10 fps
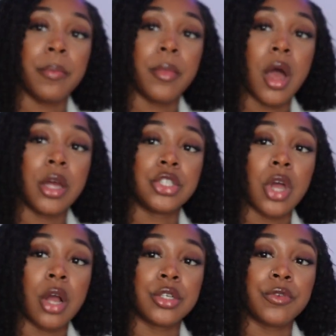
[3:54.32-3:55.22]

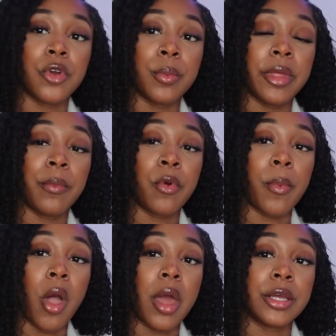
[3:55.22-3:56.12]
Doctor formulated
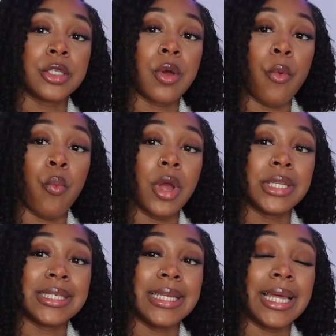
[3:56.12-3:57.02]
probiotics,
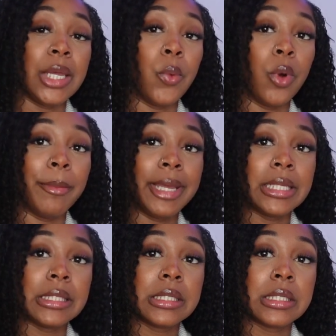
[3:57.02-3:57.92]
Once Daily
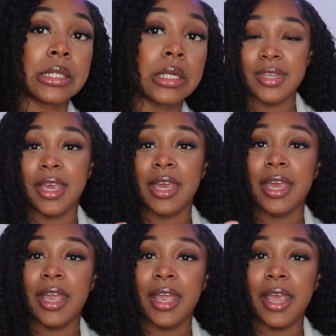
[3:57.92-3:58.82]
Women's.
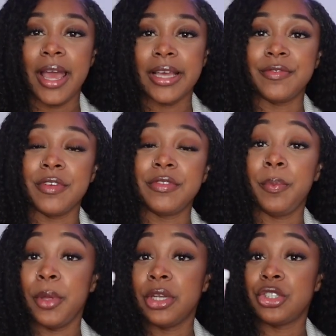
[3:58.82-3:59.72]
It has 50
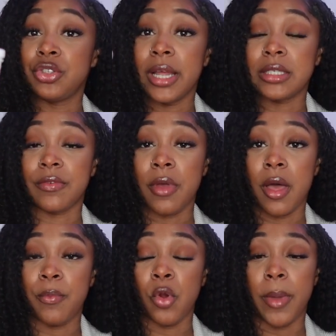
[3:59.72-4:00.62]
billion strands of
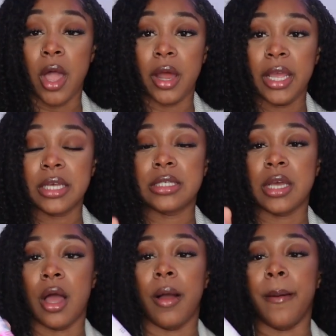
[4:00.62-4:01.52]
probiotics,
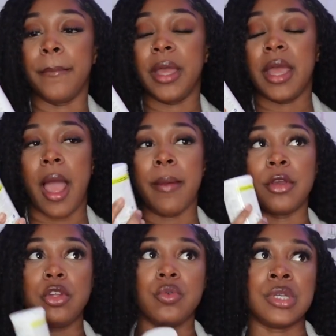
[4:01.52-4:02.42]
and I've
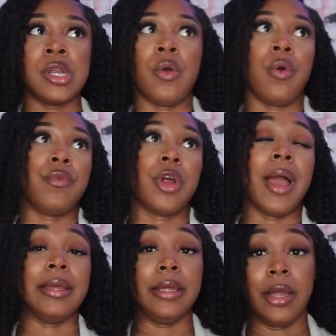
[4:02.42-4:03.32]
been using it over
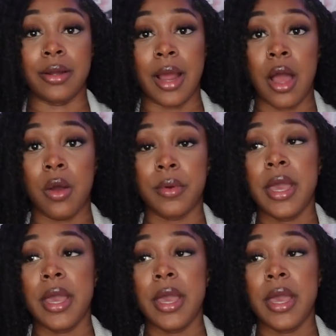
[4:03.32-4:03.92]
a year now,